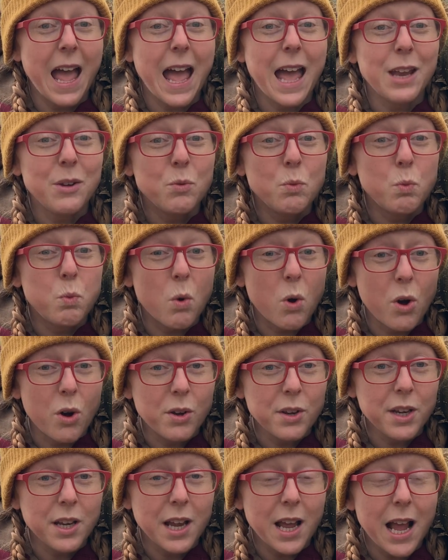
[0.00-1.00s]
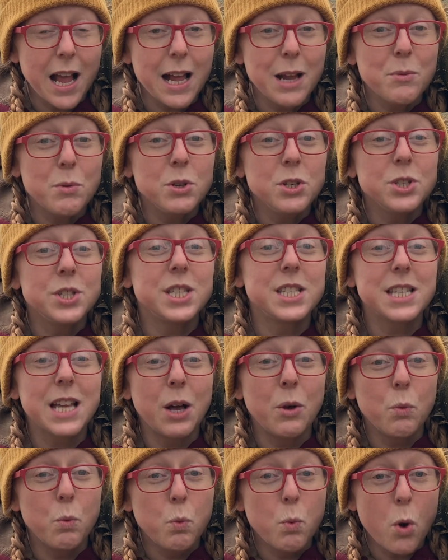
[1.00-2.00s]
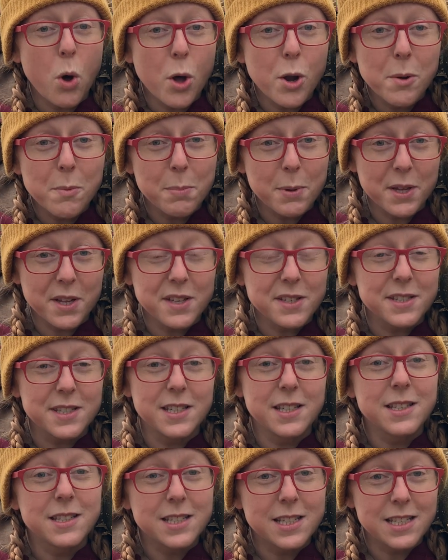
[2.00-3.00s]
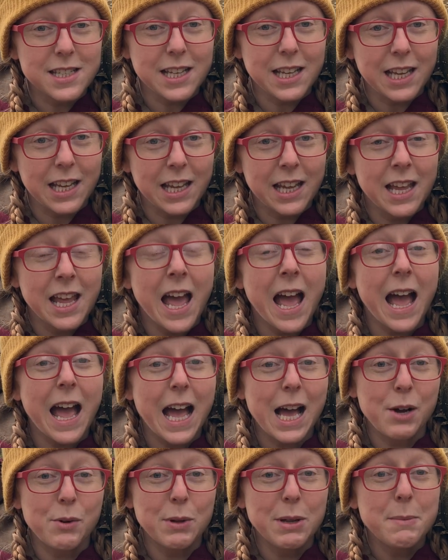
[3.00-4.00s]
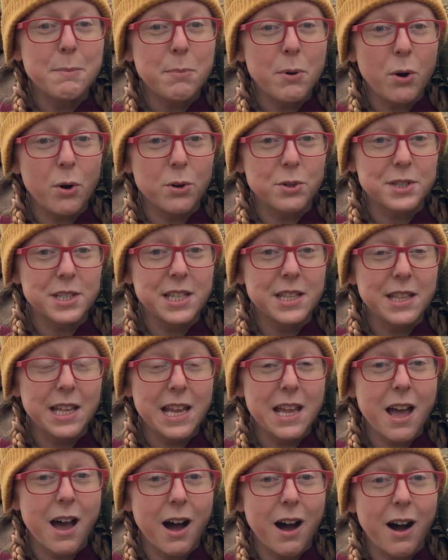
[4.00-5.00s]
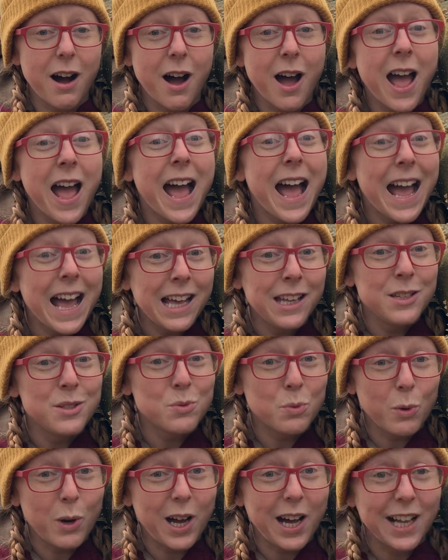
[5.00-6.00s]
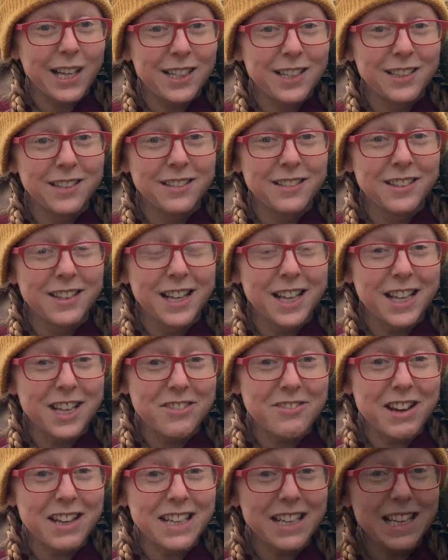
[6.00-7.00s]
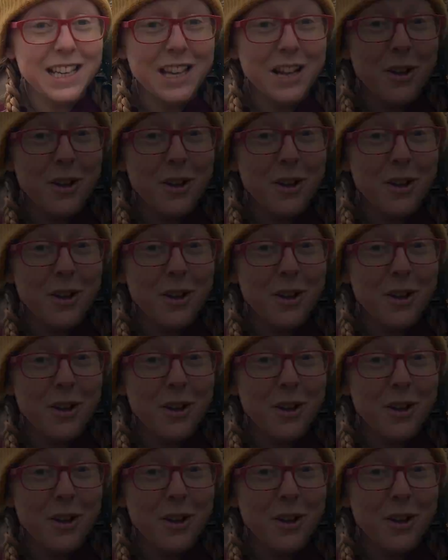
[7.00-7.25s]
and one, I want you to tell one person today how important they are and why. Are you ready?